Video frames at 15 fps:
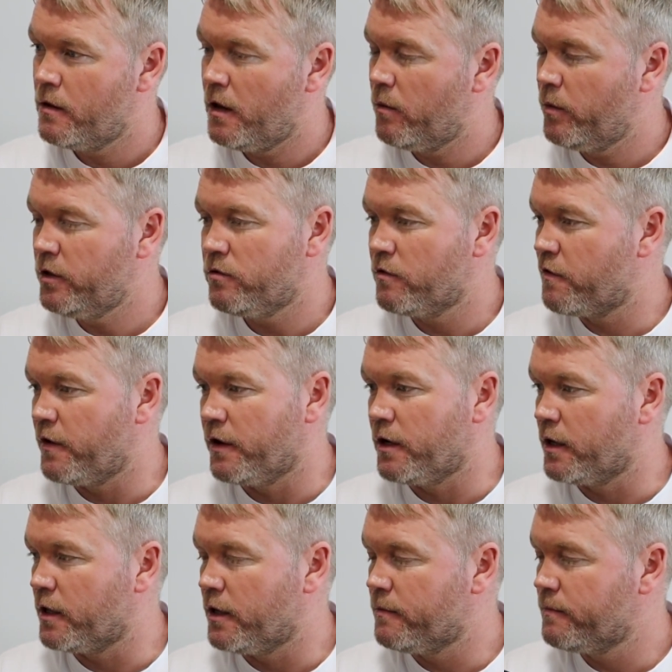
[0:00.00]
Yeah, we don't think
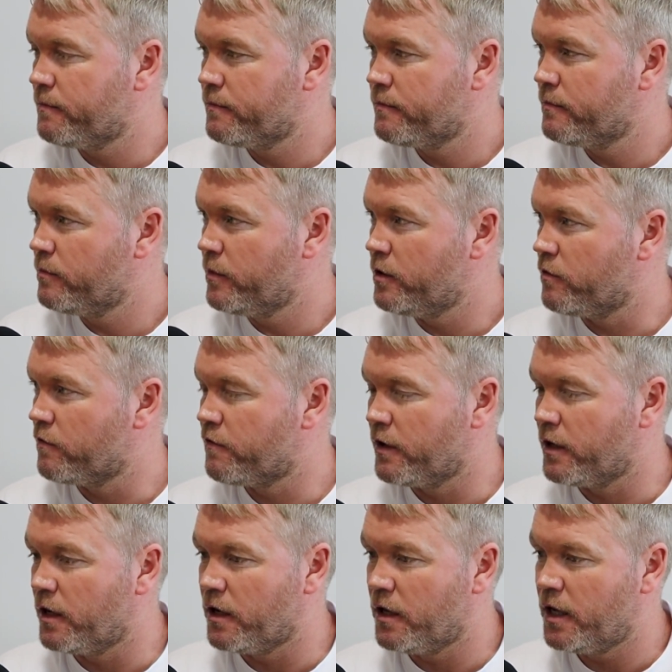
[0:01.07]
like that. We don't
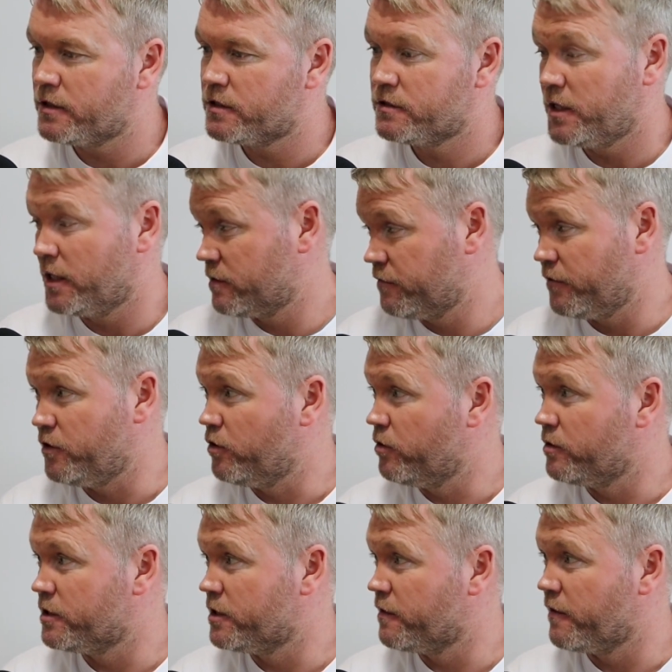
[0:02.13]
think like that. That's for you
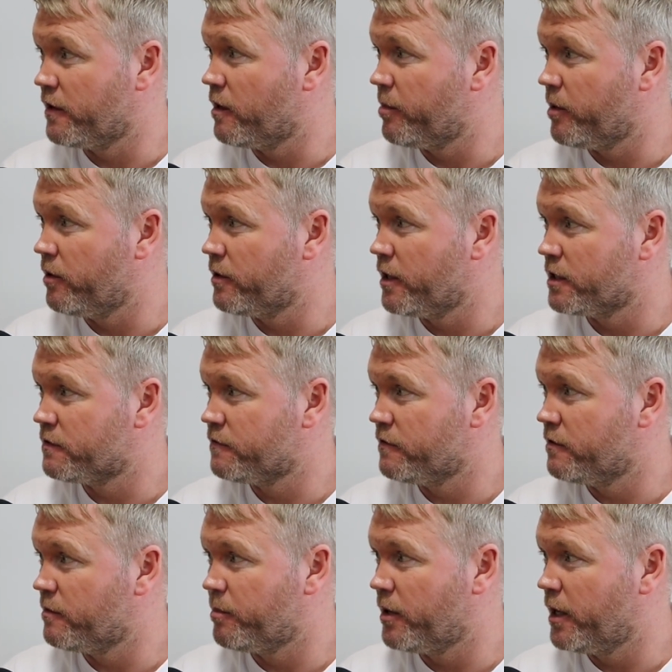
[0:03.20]
to think about. That's for
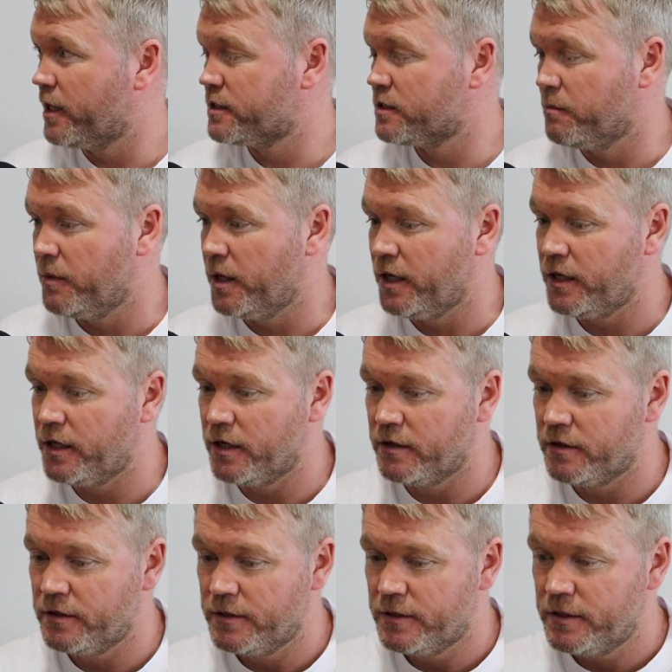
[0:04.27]
the press, the media,
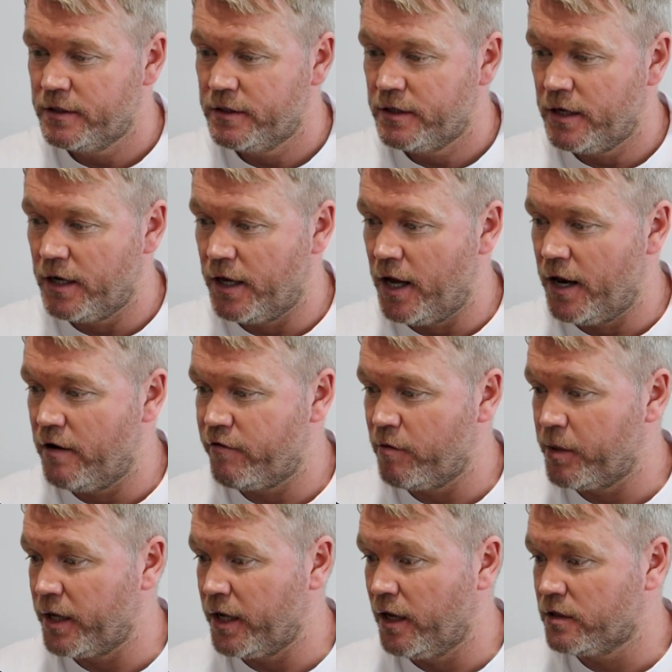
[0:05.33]
and
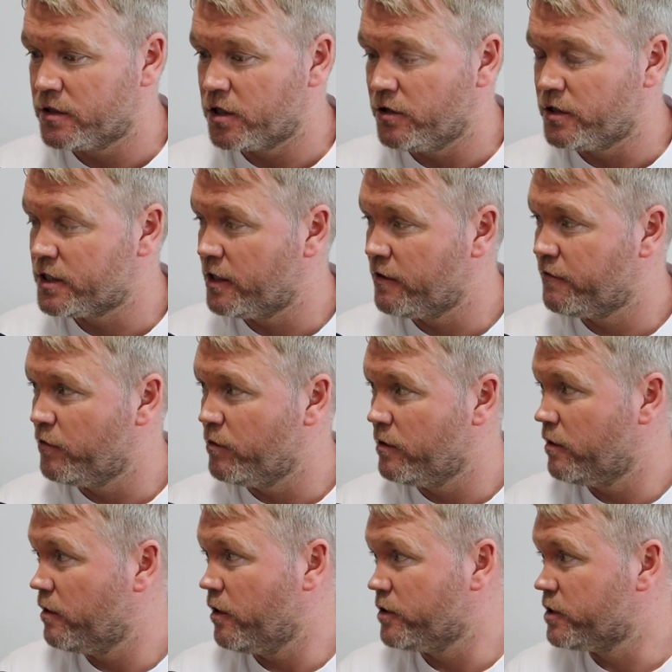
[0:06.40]
everybody else outside
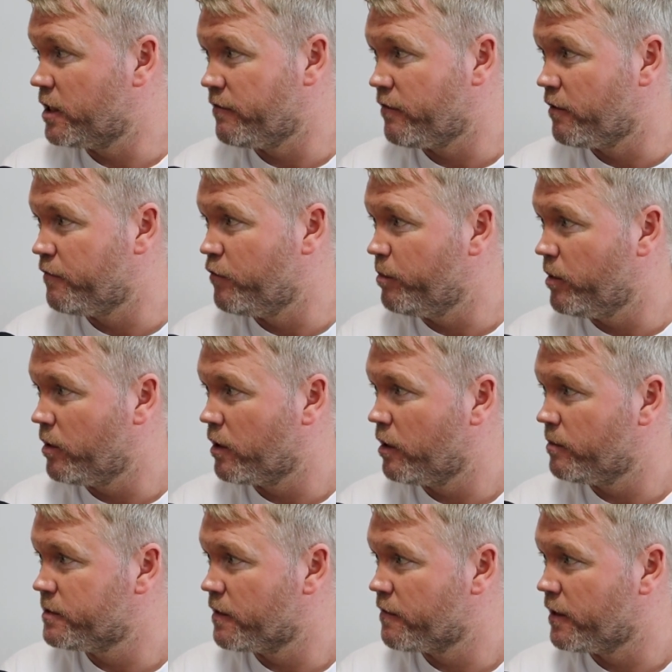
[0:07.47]
of our football
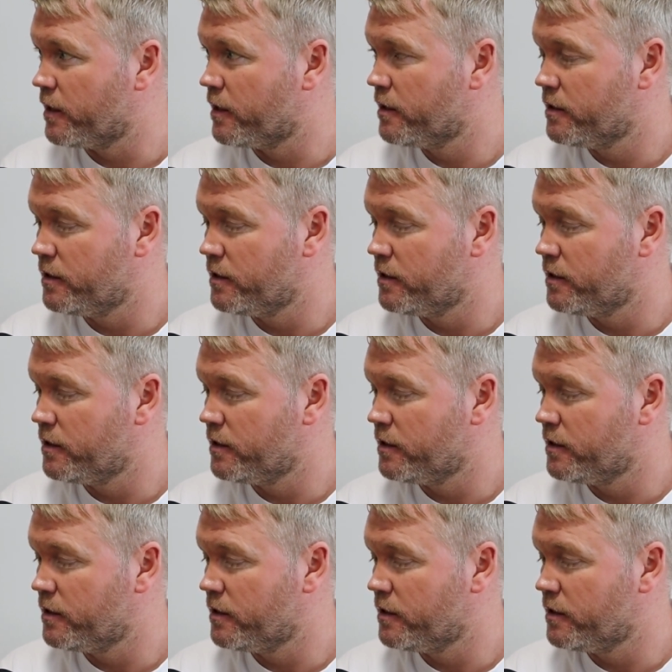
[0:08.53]
club to think.